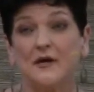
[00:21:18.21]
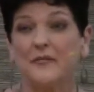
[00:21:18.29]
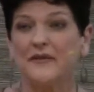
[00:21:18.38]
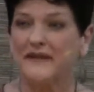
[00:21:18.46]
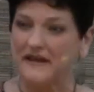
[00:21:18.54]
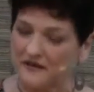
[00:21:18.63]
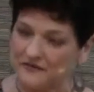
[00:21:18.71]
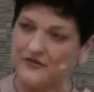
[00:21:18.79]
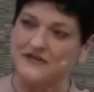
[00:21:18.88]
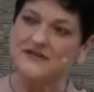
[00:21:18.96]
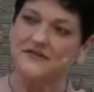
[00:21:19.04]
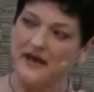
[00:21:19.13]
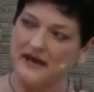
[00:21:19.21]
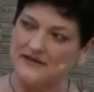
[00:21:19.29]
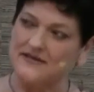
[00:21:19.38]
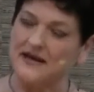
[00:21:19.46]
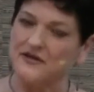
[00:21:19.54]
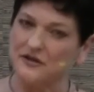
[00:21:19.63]
But the inverse of that
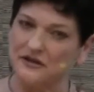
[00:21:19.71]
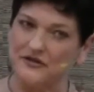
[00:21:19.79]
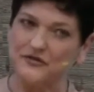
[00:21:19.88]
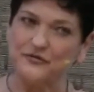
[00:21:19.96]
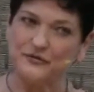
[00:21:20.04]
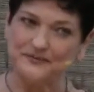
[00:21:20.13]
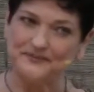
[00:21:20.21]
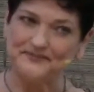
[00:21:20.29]
is actually true.